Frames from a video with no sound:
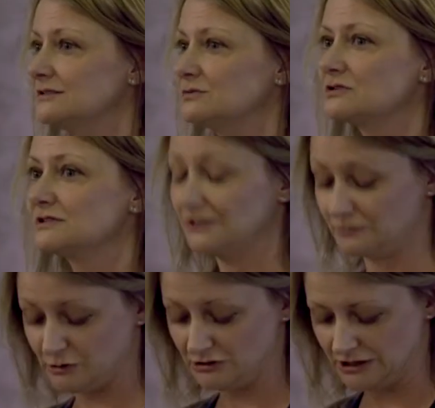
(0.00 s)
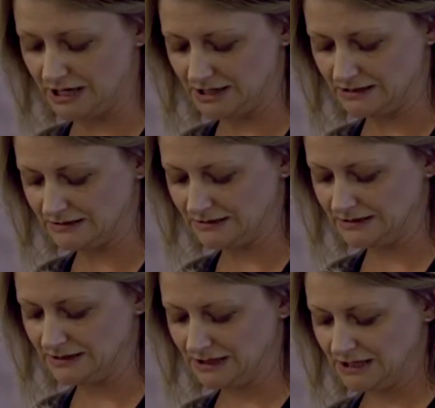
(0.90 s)
towards those projects,
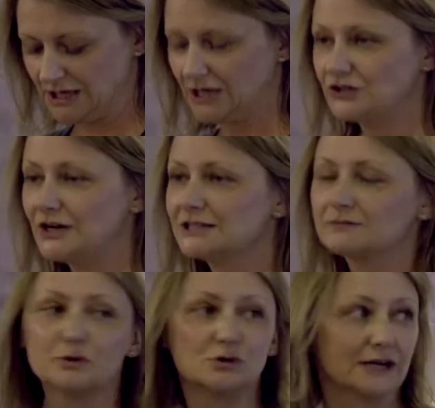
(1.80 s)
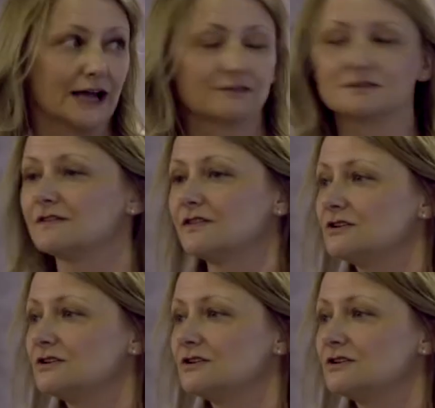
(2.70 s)
and transport accounts for